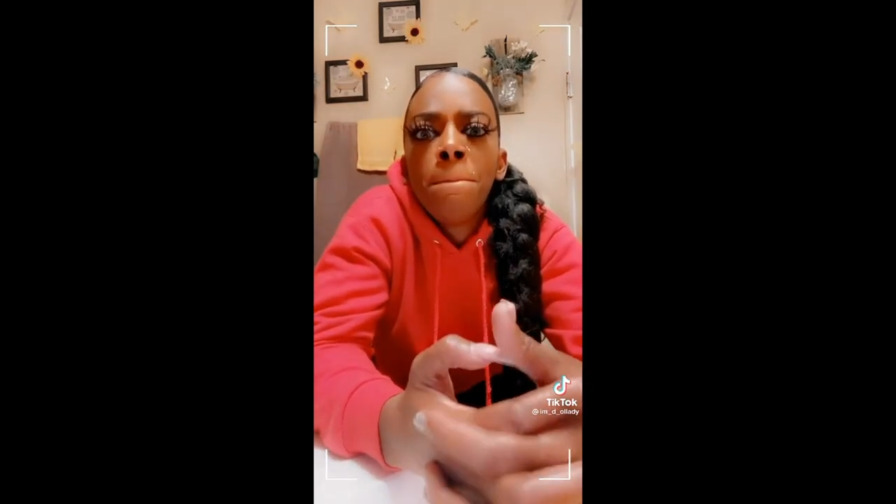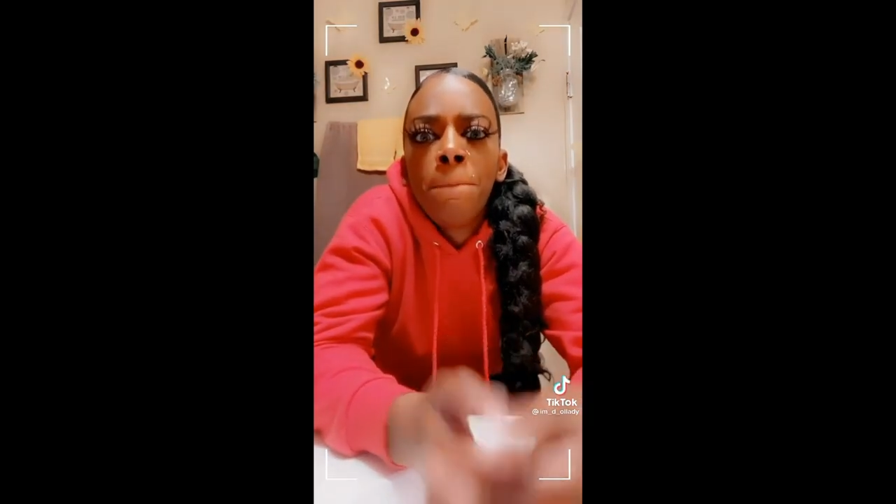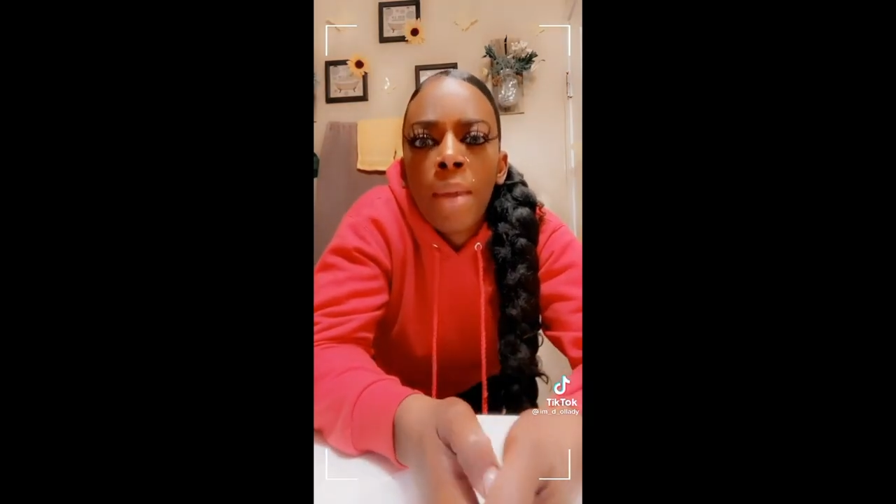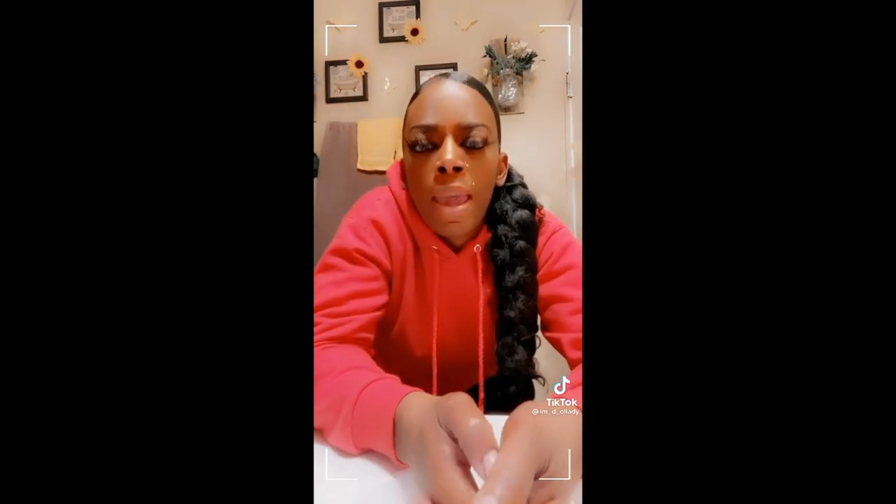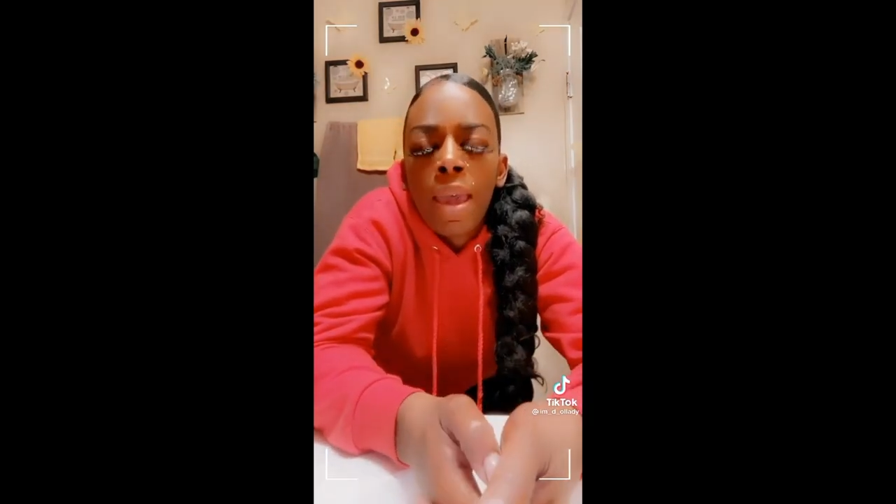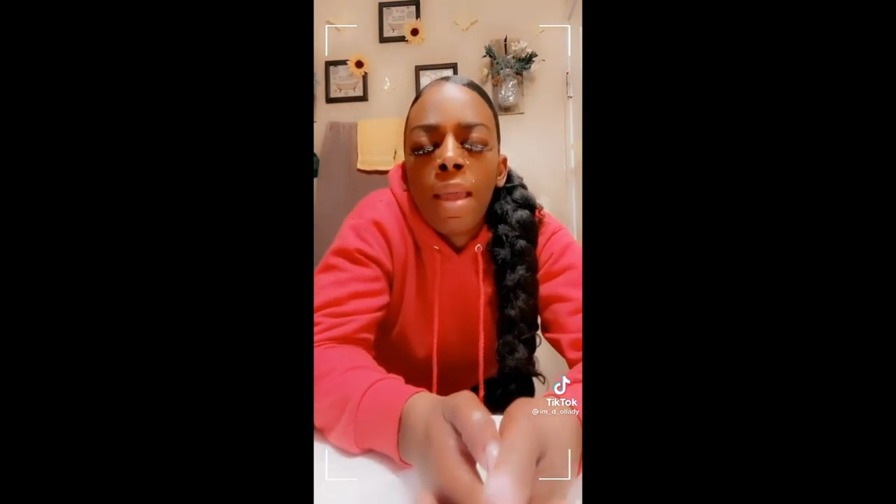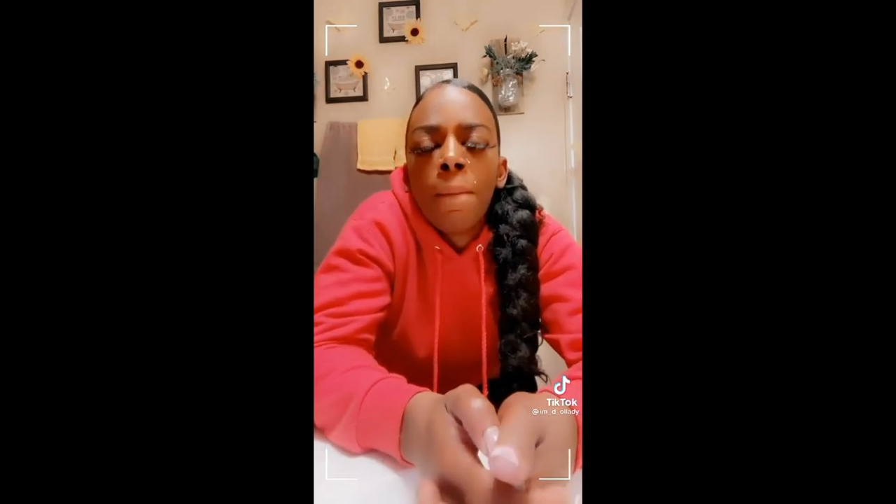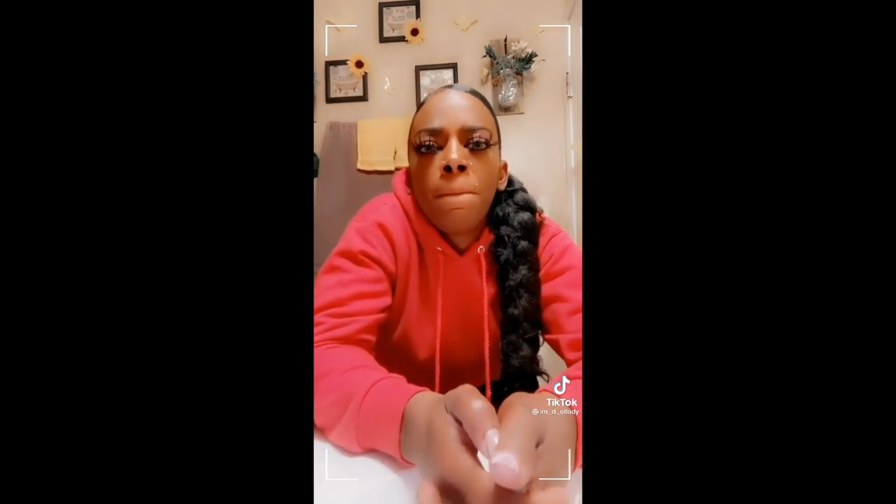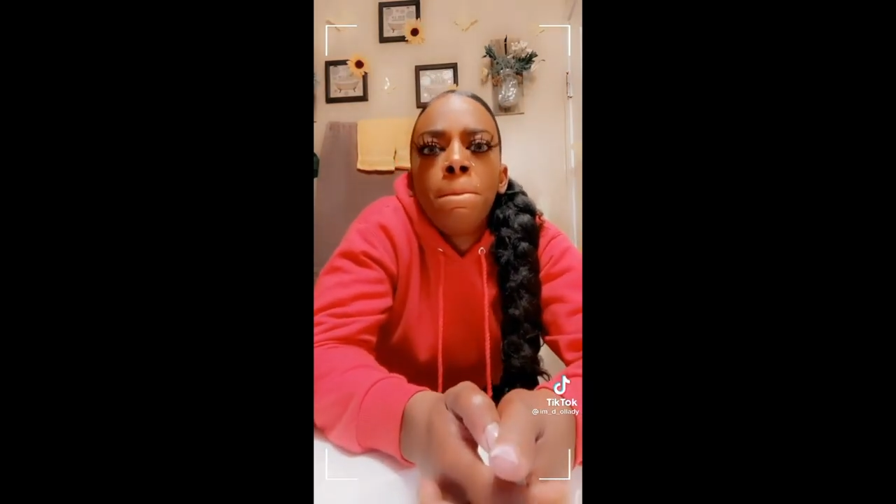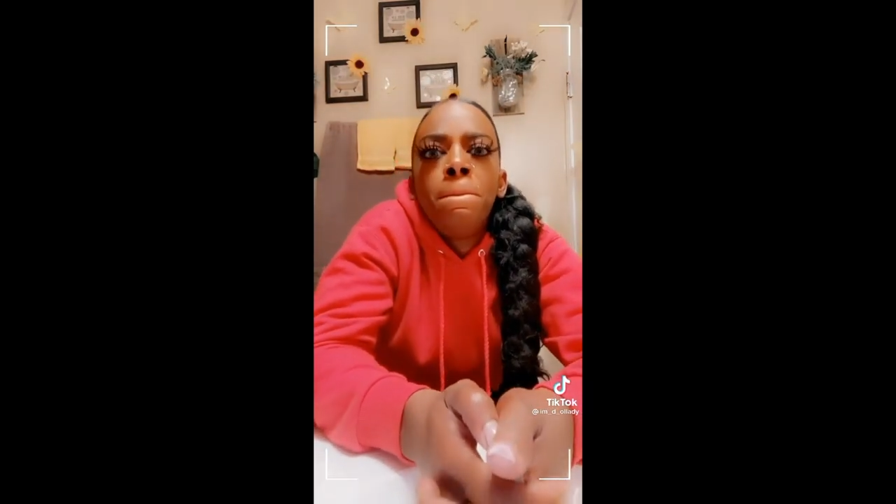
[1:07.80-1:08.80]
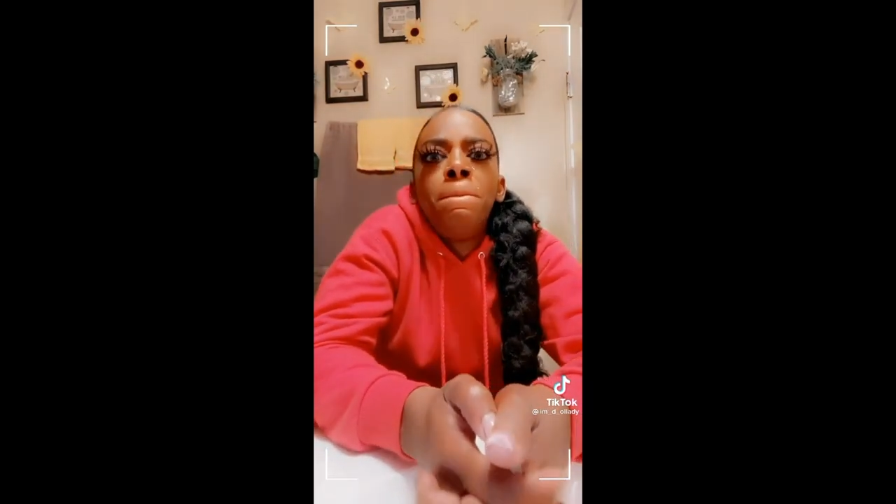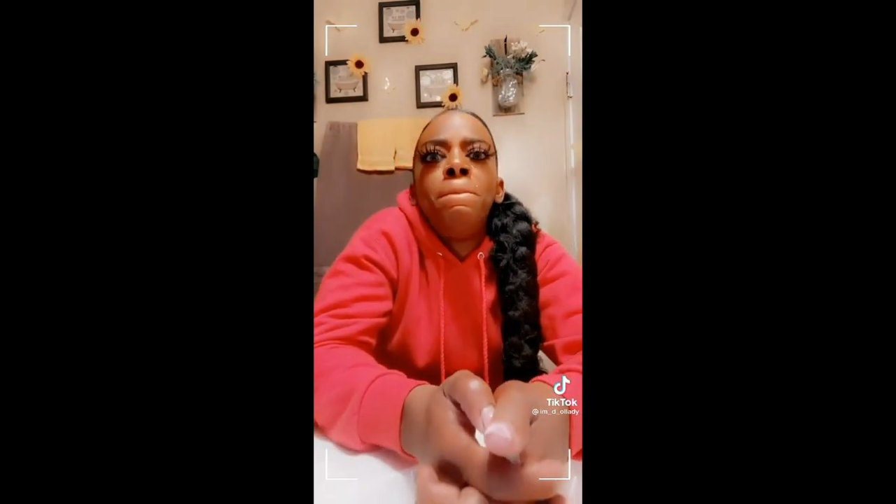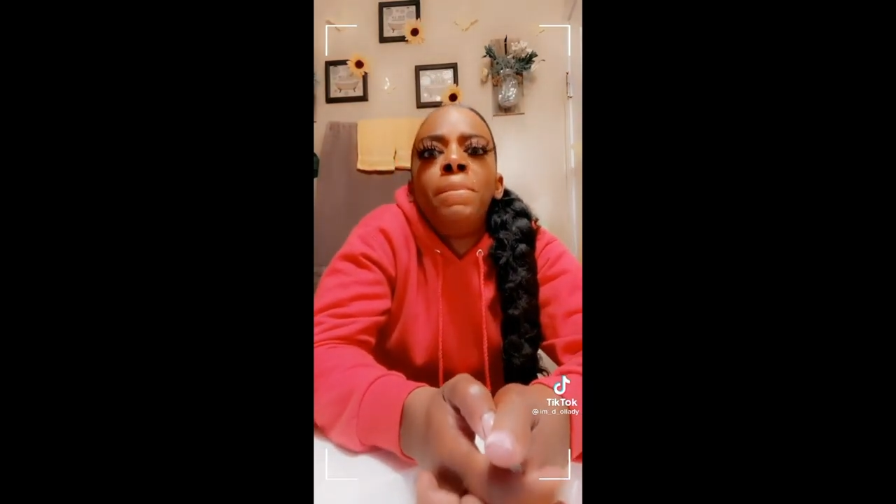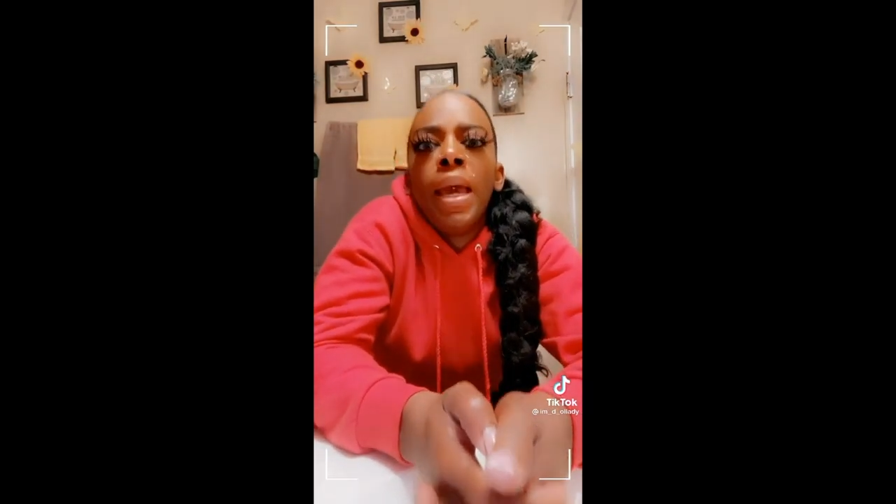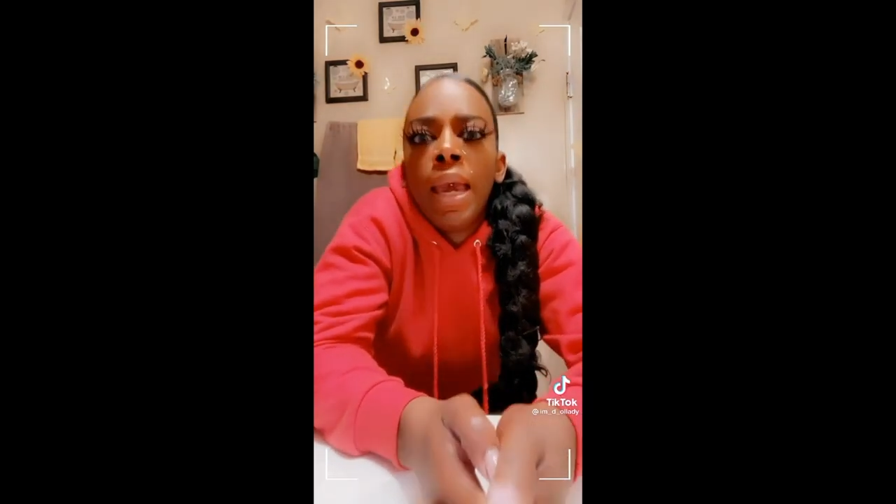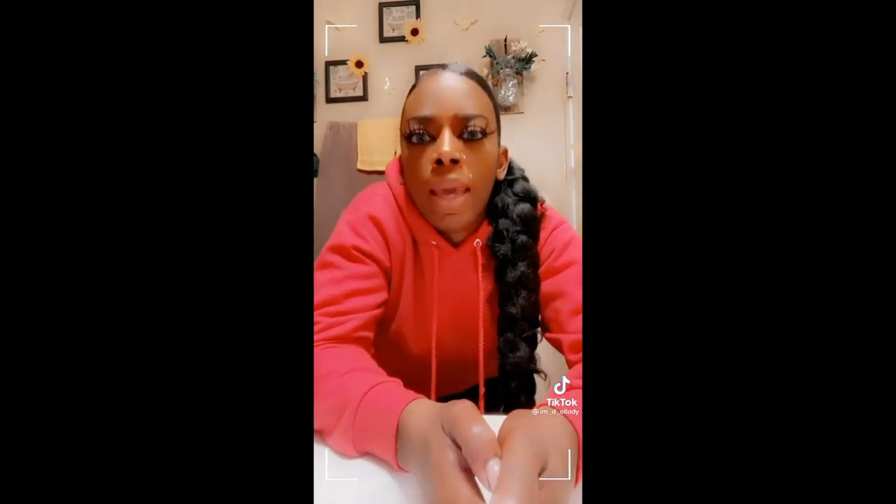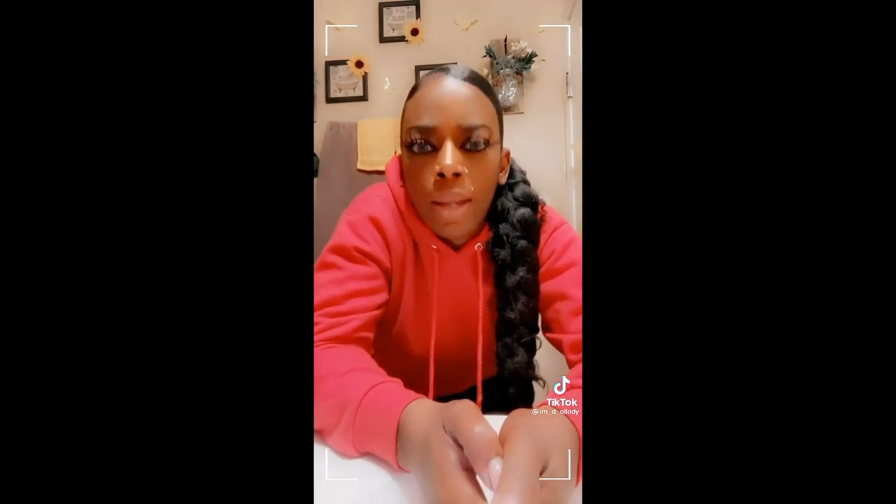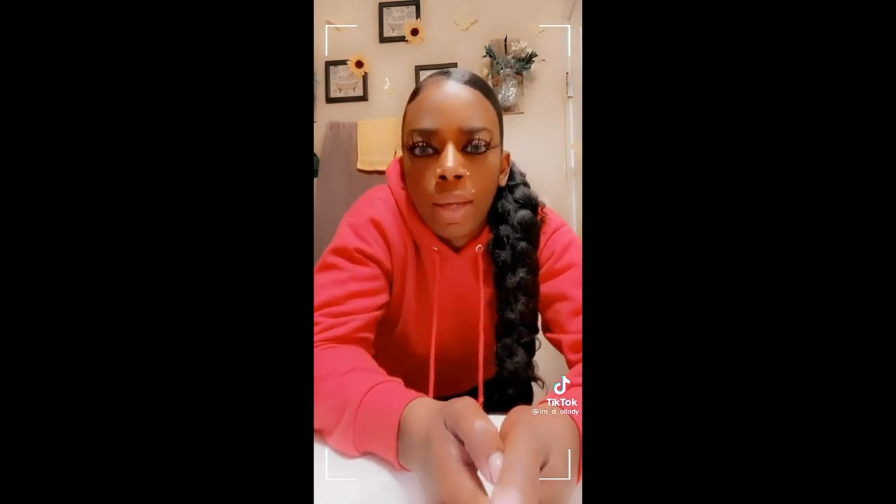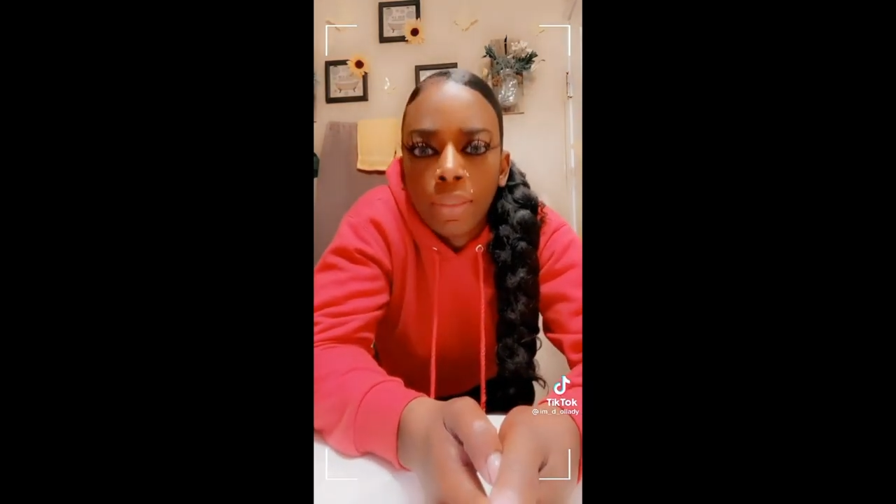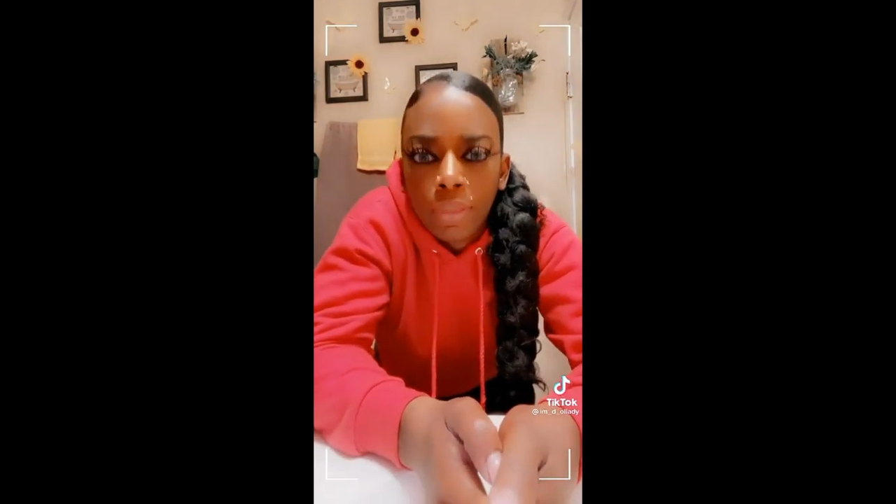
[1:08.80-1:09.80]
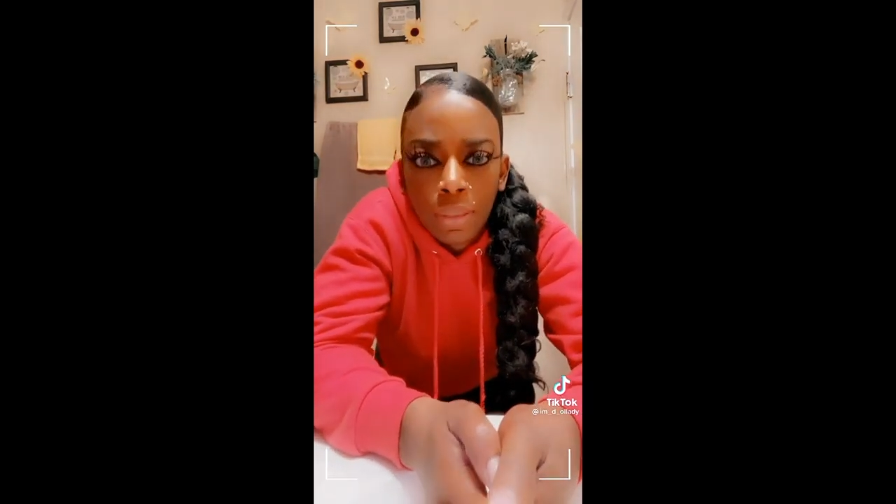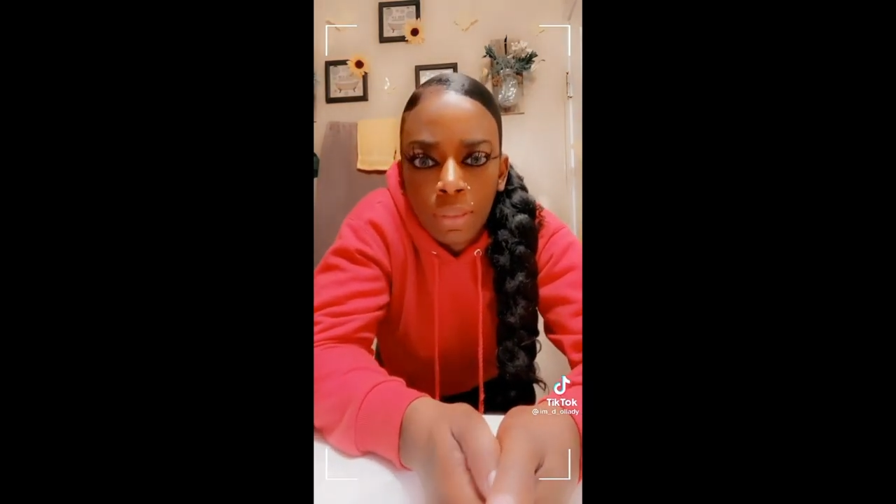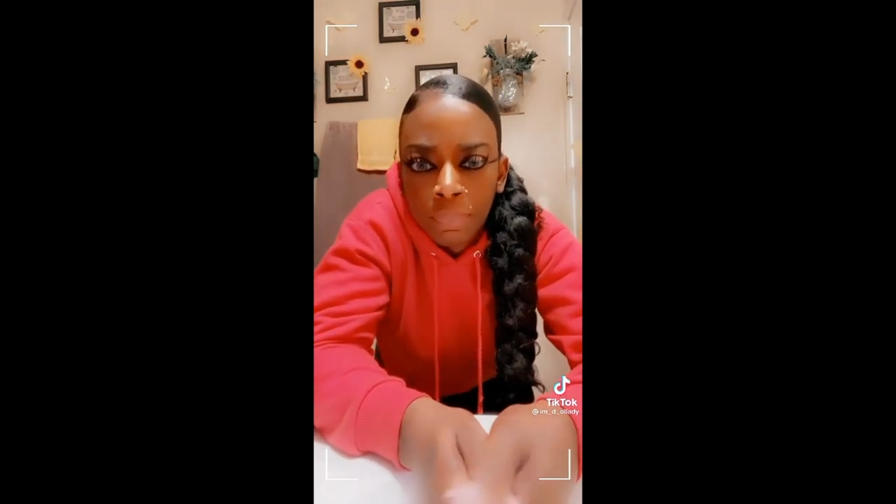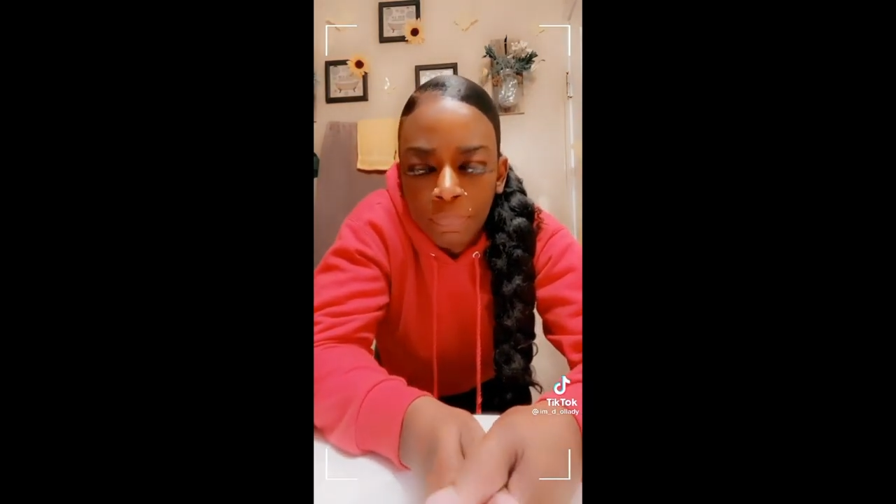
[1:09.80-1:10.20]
Bad idea.